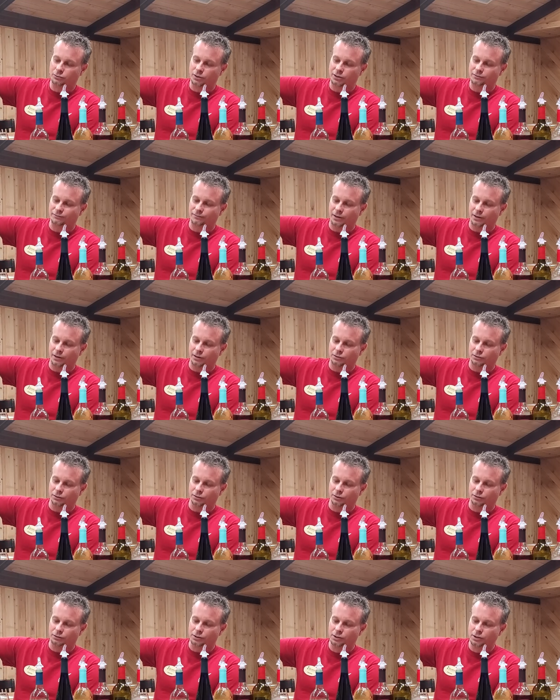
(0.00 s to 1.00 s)

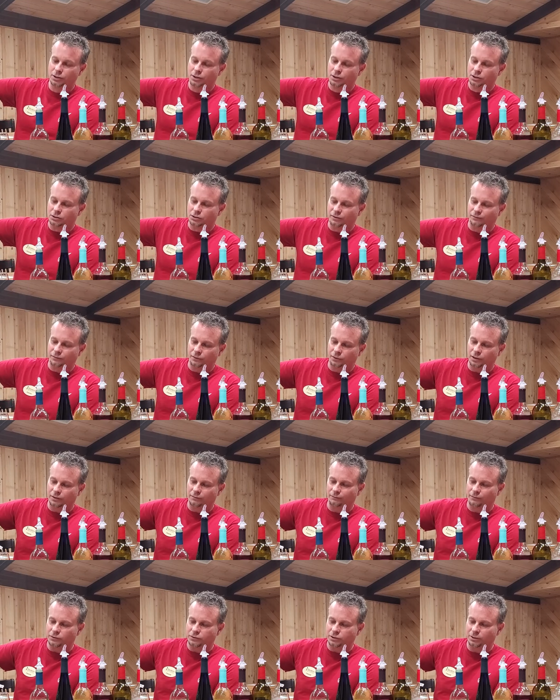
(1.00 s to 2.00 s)
resveratrols. So if you're
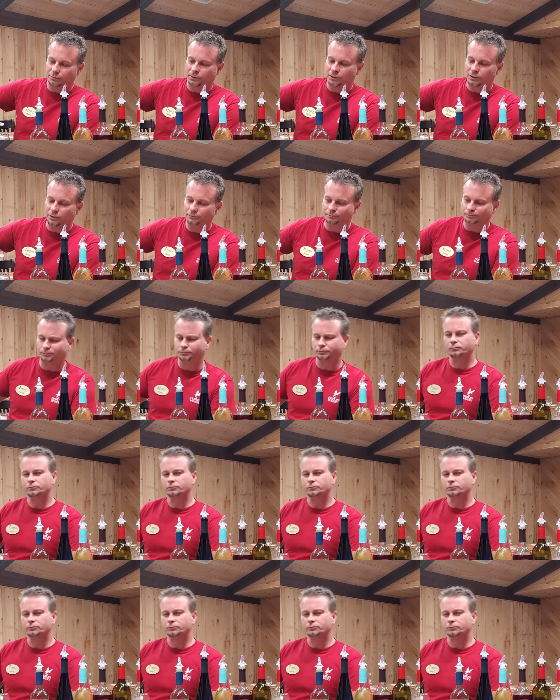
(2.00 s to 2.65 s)
looking for something